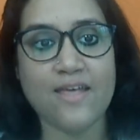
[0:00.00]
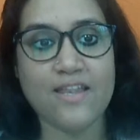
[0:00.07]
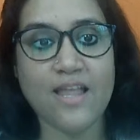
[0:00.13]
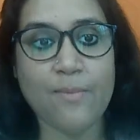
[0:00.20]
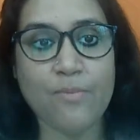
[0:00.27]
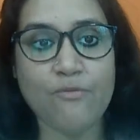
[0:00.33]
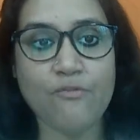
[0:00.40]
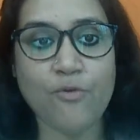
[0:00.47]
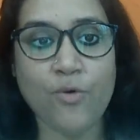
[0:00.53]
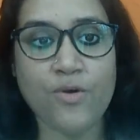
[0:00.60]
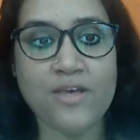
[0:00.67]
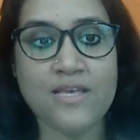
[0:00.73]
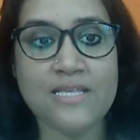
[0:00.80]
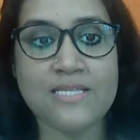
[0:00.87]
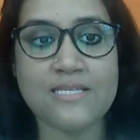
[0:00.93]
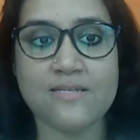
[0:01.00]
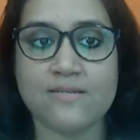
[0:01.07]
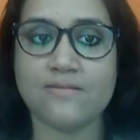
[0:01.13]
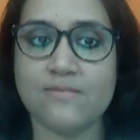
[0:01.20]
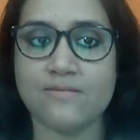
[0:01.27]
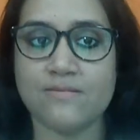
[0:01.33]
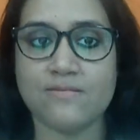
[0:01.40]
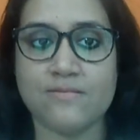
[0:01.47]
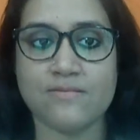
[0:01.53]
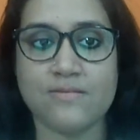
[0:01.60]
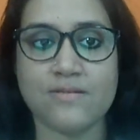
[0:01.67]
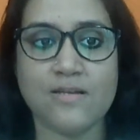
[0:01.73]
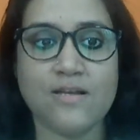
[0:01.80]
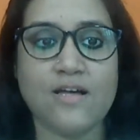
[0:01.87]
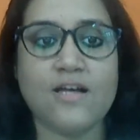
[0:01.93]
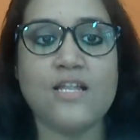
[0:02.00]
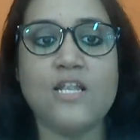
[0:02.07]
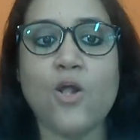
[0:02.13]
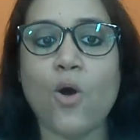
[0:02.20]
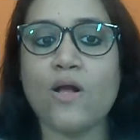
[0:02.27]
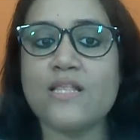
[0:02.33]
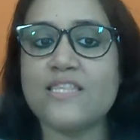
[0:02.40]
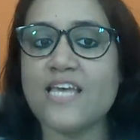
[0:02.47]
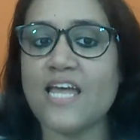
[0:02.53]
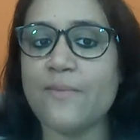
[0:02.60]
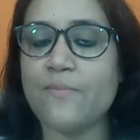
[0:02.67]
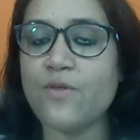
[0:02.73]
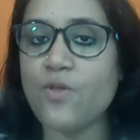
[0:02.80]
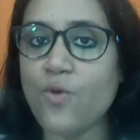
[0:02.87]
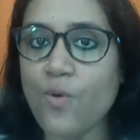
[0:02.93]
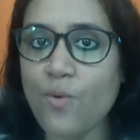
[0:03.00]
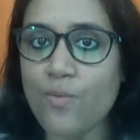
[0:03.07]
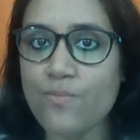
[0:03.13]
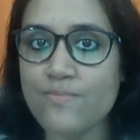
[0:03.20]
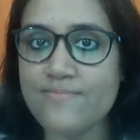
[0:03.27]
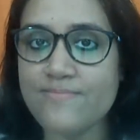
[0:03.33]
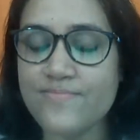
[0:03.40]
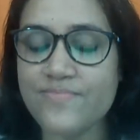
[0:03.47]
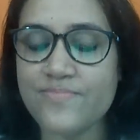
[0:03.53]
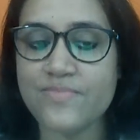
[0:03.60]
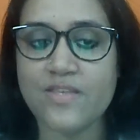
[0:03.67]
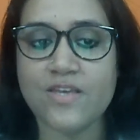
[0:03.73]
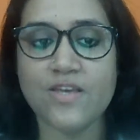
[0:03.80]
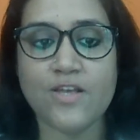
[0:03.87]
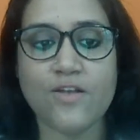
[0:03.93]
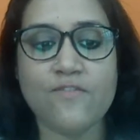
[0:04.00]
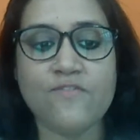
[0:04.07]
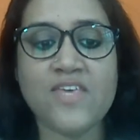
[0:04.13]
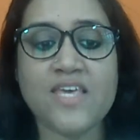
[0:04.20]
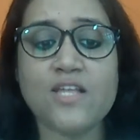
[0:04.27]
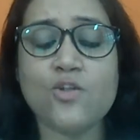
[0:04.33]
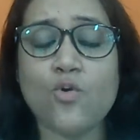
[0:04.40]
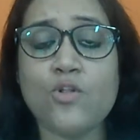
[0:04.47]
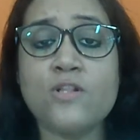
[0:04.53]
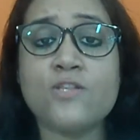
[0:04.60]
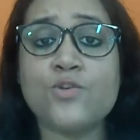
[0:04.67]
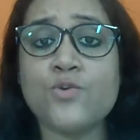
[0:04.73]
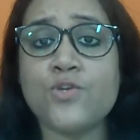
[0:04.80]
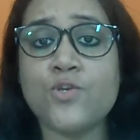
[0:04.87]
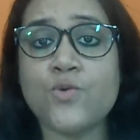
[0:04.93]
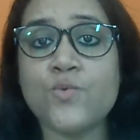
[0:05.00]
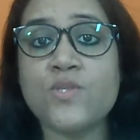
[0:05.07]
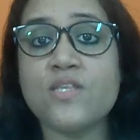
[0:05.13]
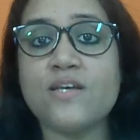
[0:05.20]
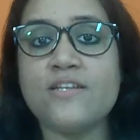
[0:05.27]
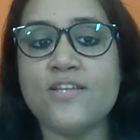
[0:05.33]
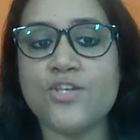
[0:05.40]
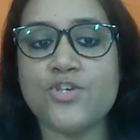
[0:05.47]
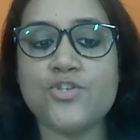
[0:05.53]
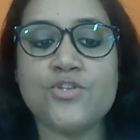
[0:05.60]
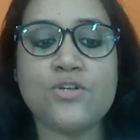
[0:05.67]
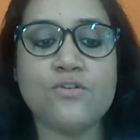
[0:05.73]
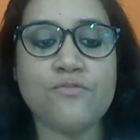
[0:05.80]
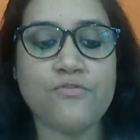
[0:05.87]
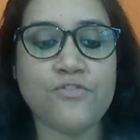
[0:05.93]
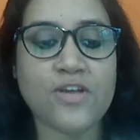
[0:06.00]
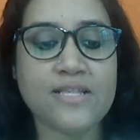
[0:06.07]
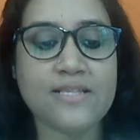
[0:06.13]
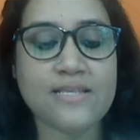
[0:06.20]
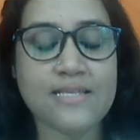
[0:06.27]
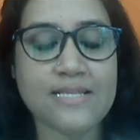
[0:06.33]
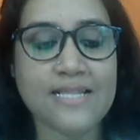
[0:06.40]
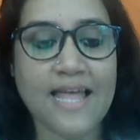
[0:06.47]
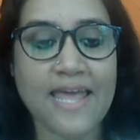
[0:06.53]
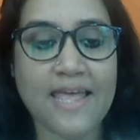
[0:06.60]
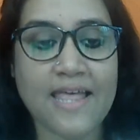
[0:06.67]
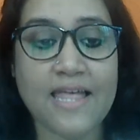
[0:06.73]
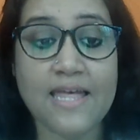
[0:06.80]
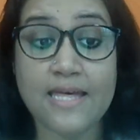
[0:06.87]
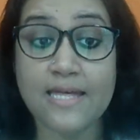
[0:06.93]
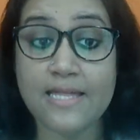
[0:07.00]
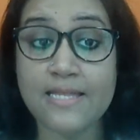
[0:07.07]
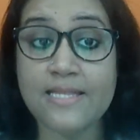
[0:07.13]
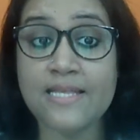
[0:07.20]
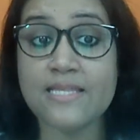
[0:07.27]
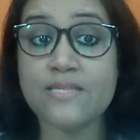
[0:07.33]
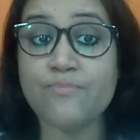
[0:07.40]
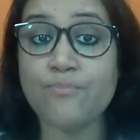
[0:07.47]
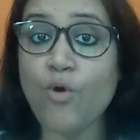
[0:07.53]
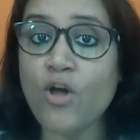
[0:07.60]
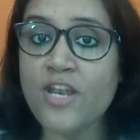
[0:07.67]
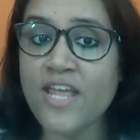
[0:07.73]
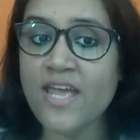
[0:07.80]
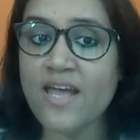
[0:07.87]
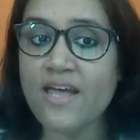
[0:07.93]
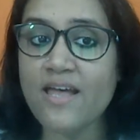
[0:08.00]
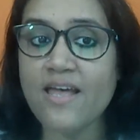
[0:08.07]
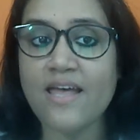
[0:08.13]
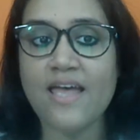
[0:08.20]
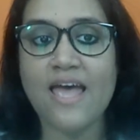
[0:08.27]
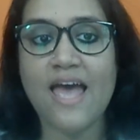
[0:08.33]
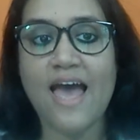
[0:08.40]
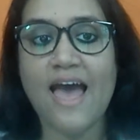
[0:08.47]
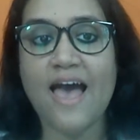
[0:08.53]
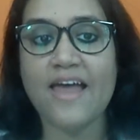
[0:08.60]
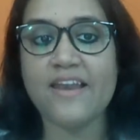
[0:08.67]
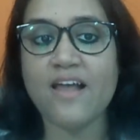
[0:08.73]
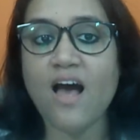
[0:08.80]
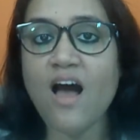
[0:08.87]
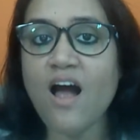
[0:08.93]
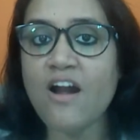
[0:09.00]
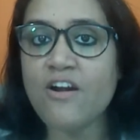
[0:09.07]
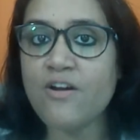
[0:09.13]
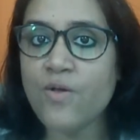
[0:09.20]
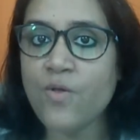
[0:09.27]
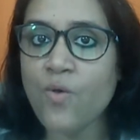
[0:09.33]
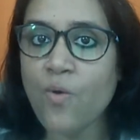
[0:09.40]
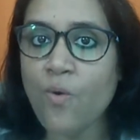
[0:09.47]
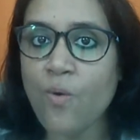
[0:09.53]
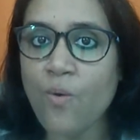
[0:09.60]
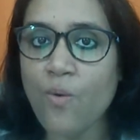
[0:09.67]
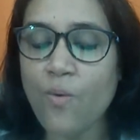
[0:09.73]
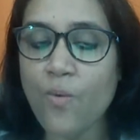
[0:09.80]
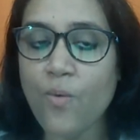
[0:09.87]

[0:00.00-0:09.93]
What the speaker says: Number four is a long time ago. We can also use additional phrases like this morning, an hour ago,